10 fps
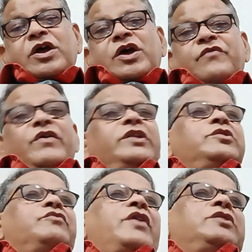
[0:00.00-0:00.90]
When
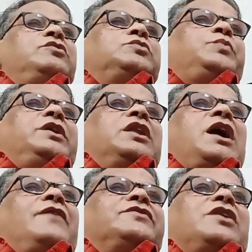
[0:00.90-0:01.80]
you speak law
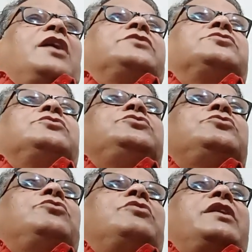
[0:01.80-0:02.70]
of torts, you
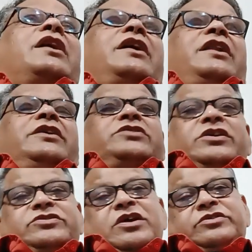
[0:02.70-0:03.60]
don't get any
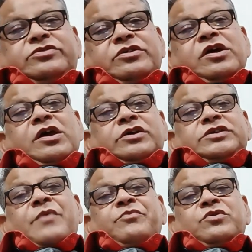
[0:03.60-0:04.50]
sections.
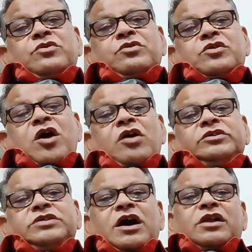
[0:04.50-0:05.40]
Some wrongs
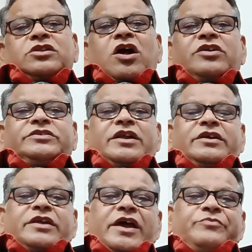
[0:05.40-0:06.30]
are torts and
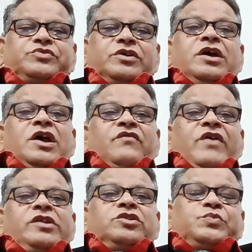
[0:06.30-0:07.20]
crimes. When
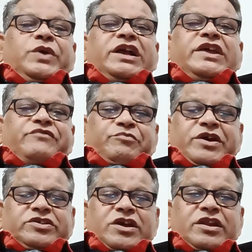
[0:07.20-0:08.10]
you speak
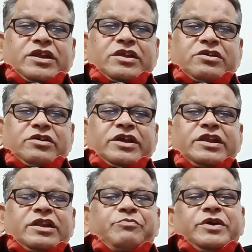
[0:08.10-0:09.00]
defamation in
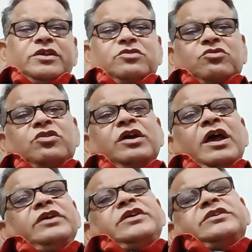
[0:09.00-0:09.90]
Indian Penal Code,
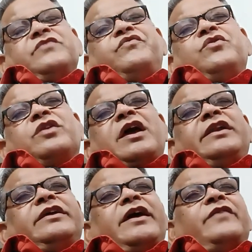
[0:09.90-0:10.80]
section
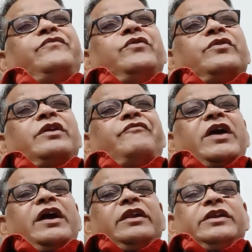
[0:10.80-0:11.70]
499,
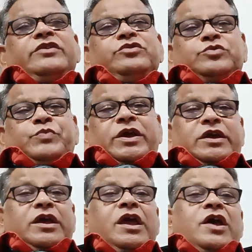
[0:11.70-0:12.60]
500 you speak.
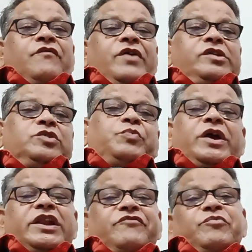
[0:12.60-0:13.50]
When you speak
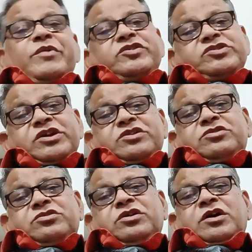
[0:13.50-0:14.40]
defamation in
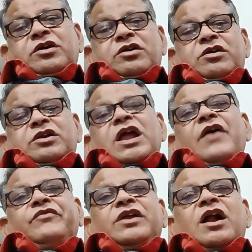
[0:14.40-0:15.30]
law
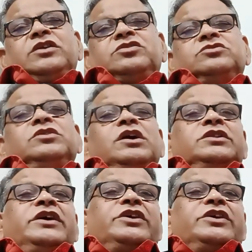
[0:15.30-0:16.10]
of torts, there is